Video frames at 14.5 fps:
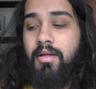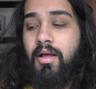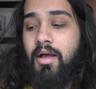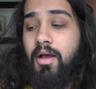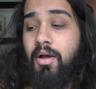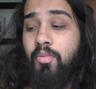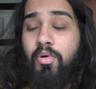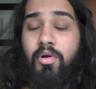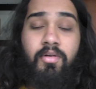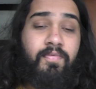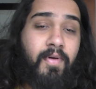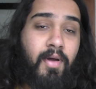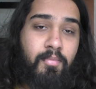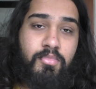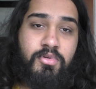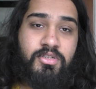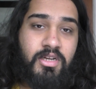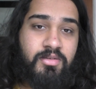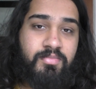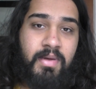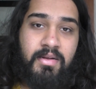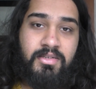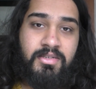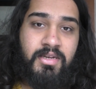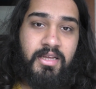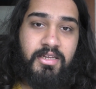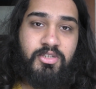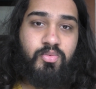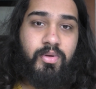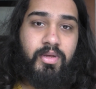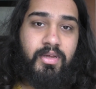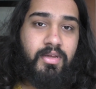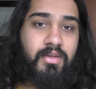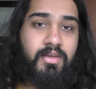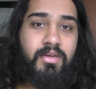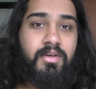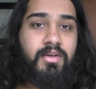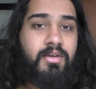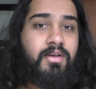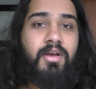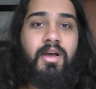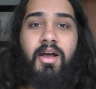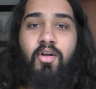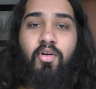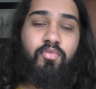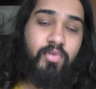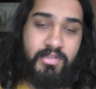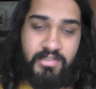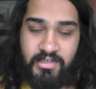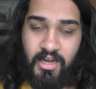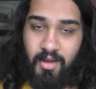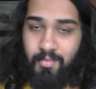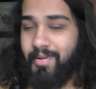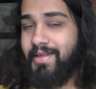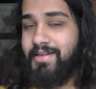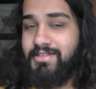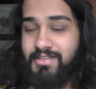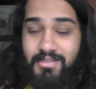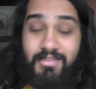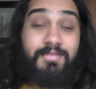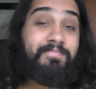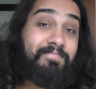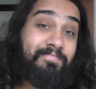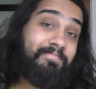We're gonna fight Mustache Mountain next week. I've got friends in high places.